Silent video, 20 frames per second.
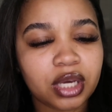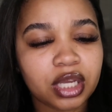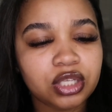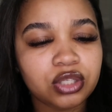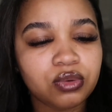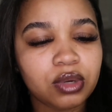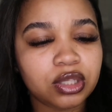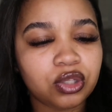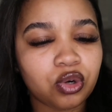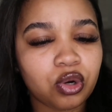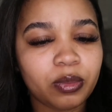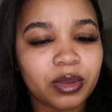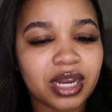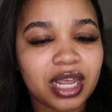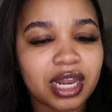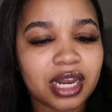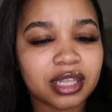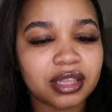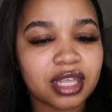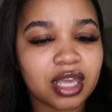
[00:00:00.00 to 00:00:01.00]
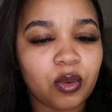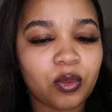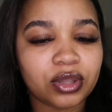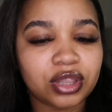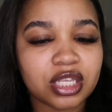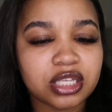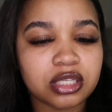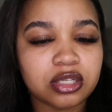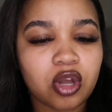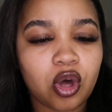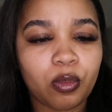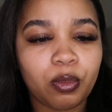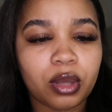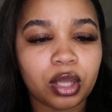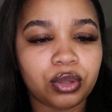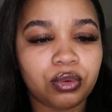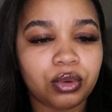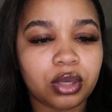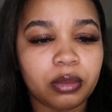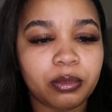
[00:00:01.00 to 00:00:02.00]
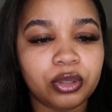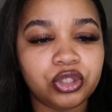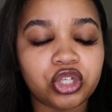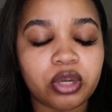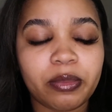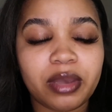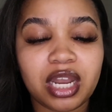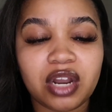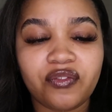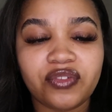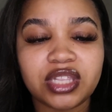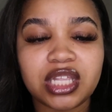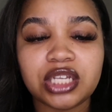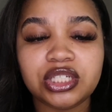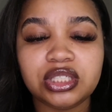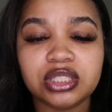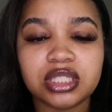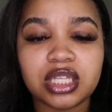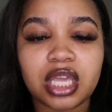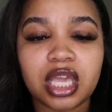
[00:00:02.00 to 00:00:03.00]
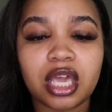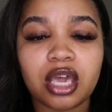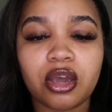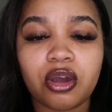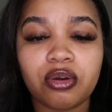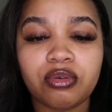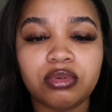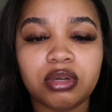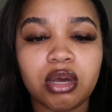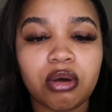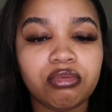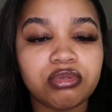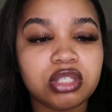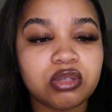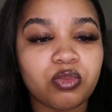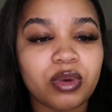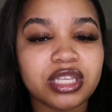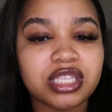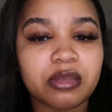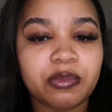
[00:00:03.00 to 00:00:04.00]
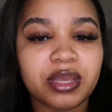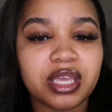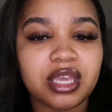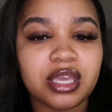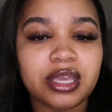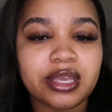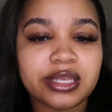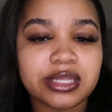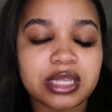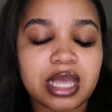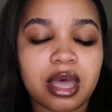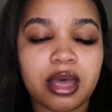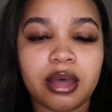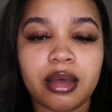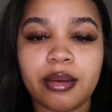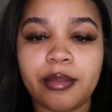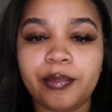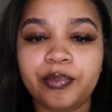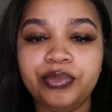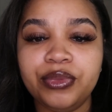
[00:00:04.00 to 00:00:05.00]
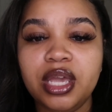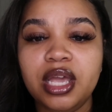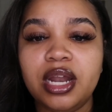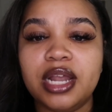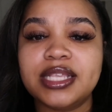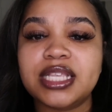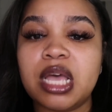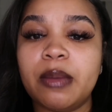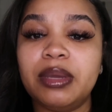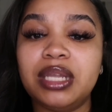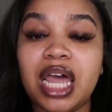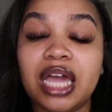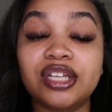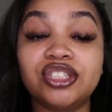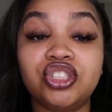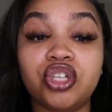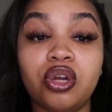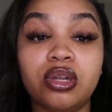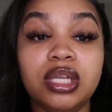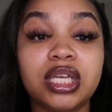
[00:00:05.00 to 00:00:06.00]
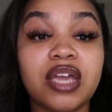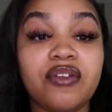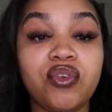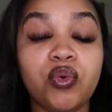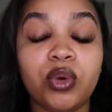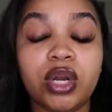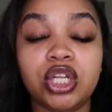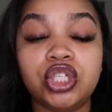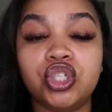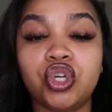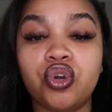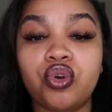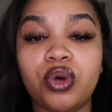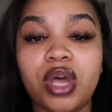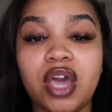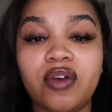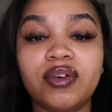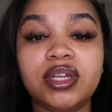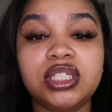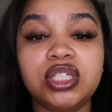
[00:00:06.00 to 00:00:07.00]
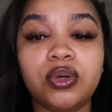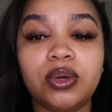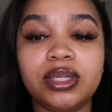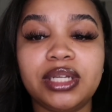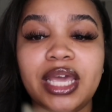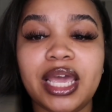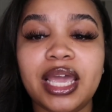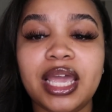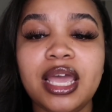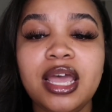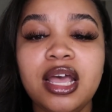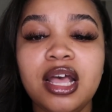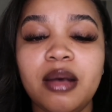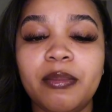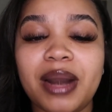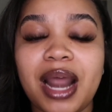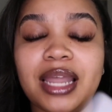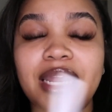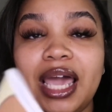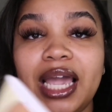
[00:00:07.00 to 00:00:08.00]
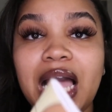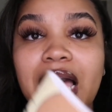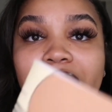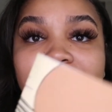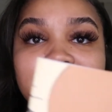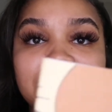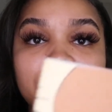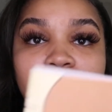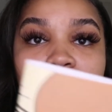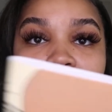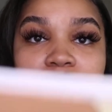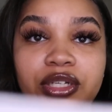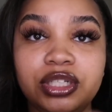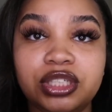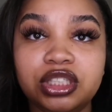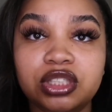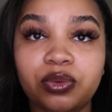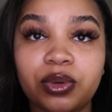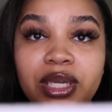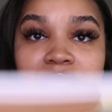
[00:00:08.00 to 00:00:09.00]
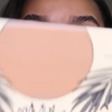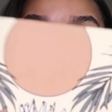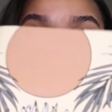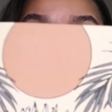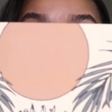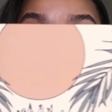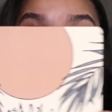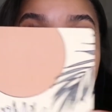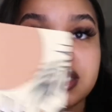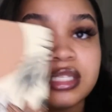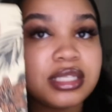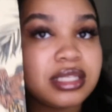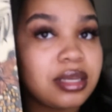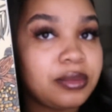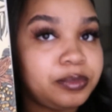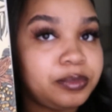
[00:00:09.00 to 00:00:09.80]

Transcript: you can do a little bit of anything with this notebook you can put your manifestations in here notes recipes um it's gonna be like journaling if you want to journal every single day but i like how small and discreet it is